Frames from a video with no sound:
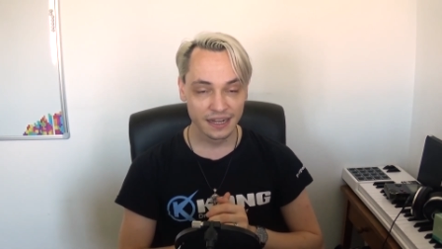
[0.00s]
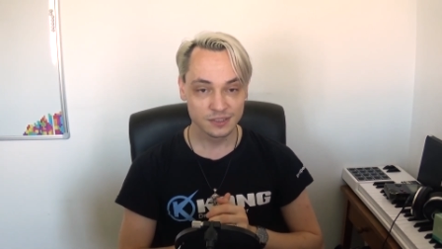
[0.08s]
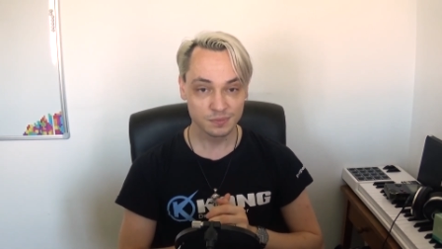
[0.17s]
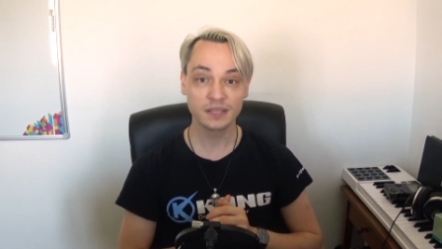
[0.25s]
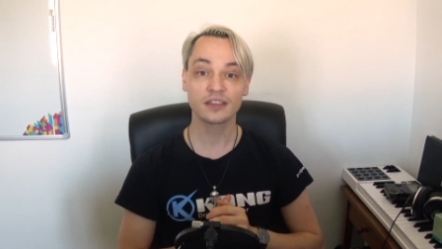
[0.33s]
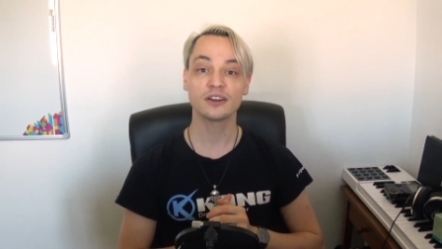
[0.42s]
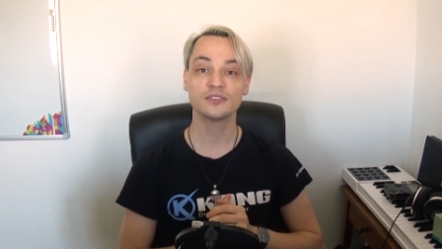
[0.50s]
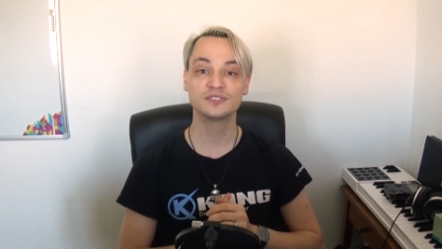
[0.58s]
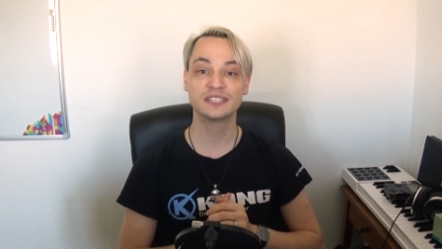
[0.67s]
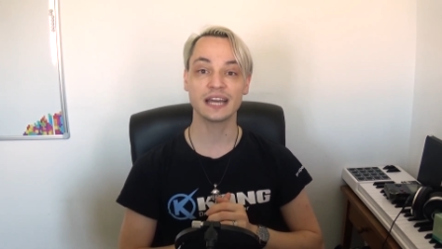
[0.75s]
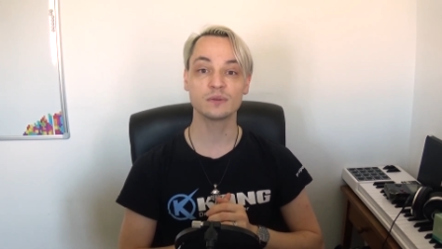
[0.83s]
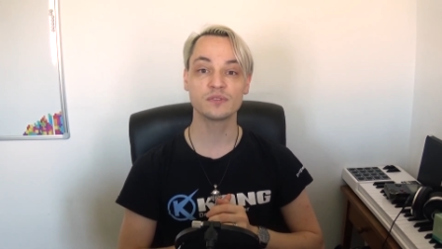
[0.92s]
Speaking
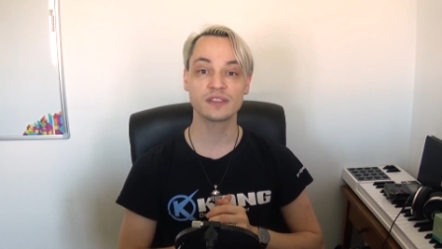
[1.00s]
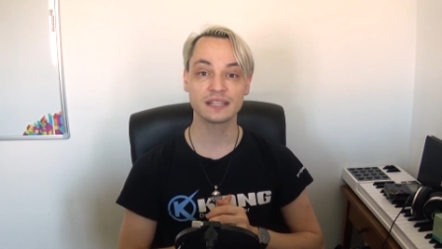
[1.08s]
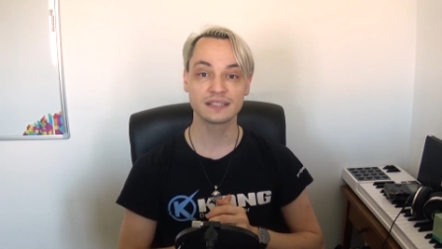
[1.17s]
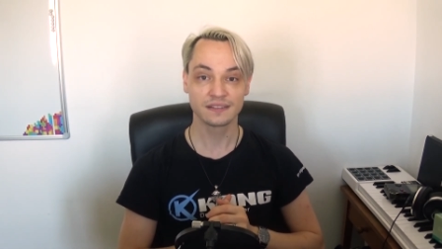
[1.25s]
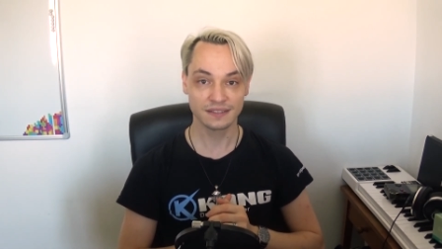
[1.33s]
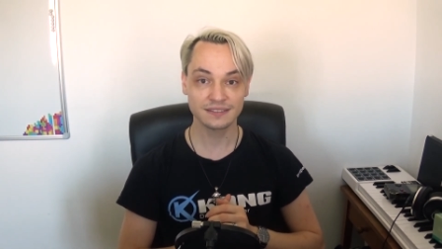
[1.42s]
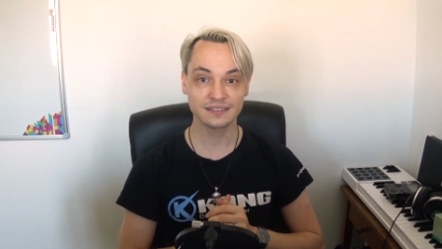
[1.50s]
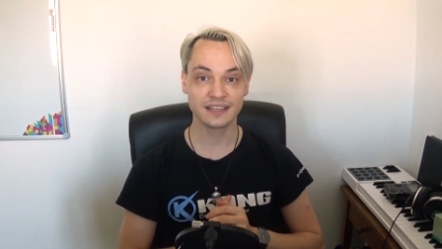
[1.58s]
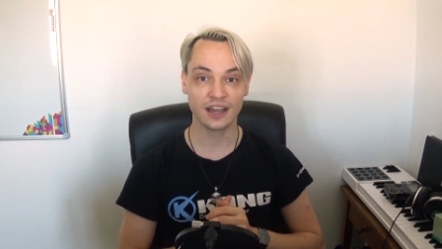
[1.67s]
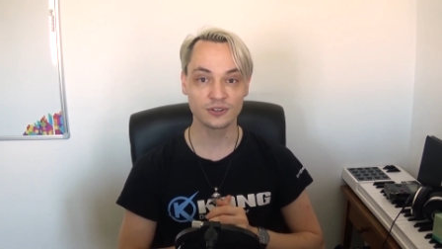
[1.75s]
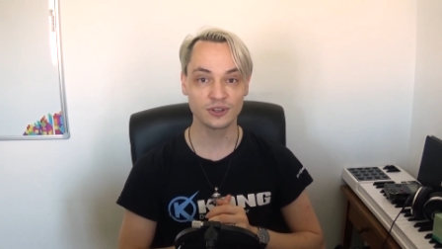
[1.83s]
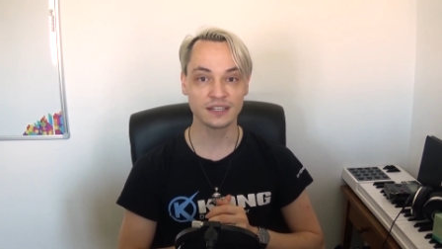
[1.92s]
of done with it, this is
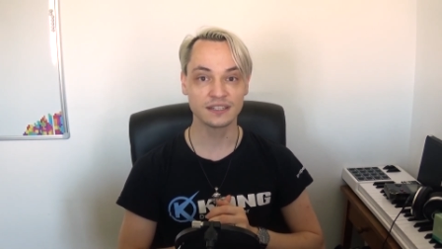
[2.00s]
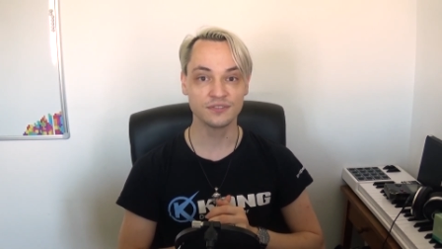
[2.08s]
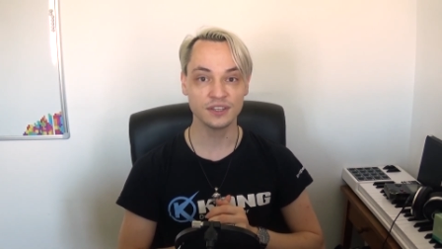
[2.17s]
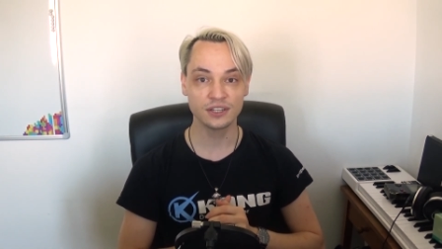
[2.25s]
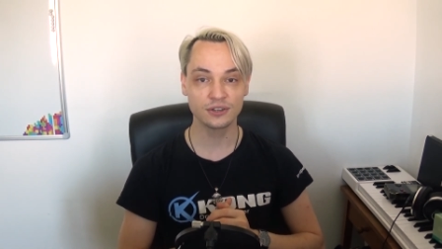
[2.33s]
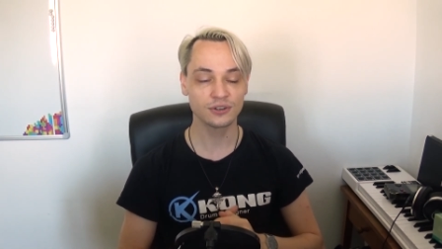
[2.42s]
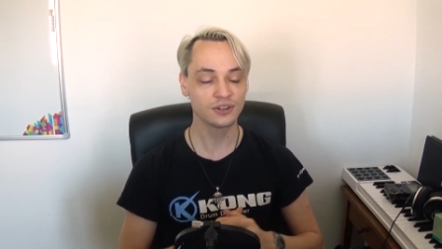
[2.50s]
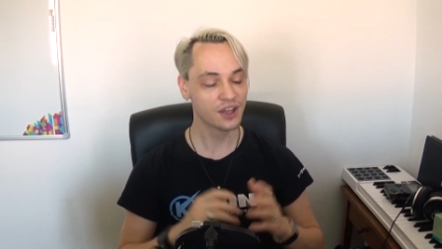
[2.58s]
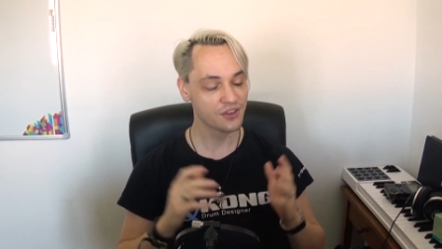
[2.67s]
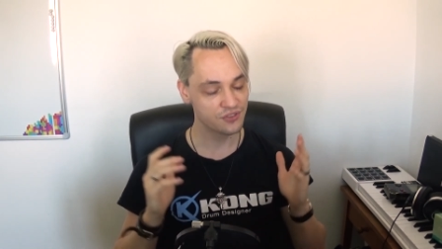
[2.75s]
how to end the video.